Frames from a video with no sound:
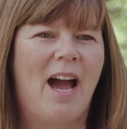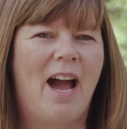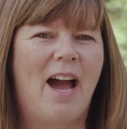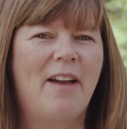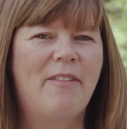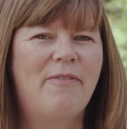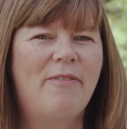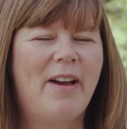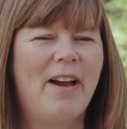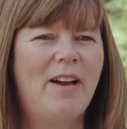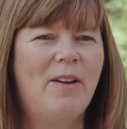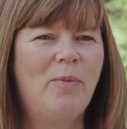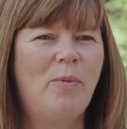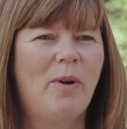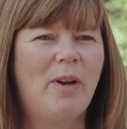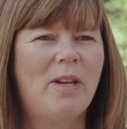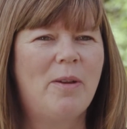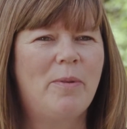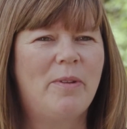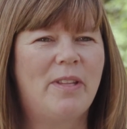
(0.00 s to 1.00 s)
I found
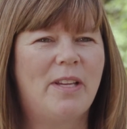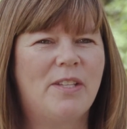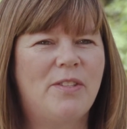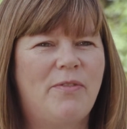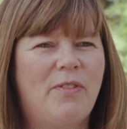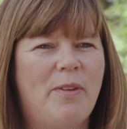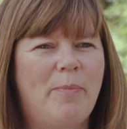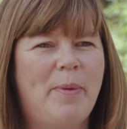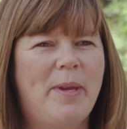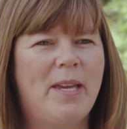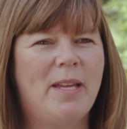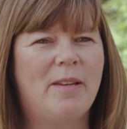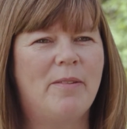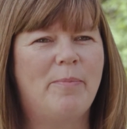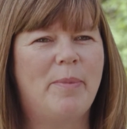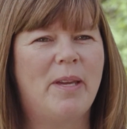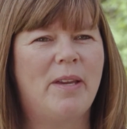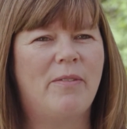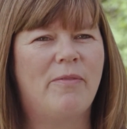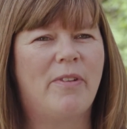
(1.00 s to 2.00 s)
working with SVP to
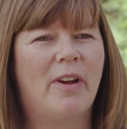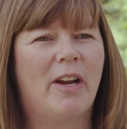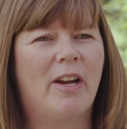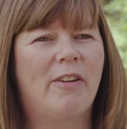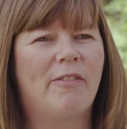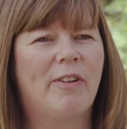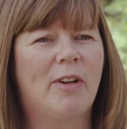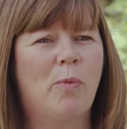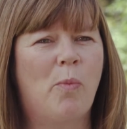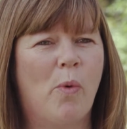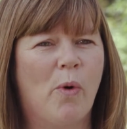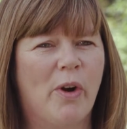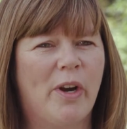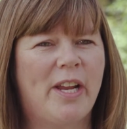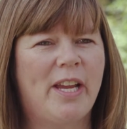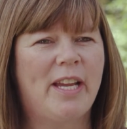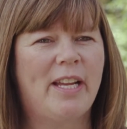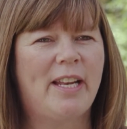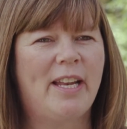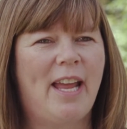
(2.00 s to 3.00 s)
be very
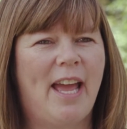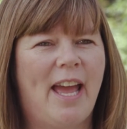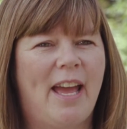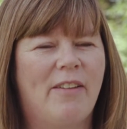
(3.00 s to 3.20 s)
rewarding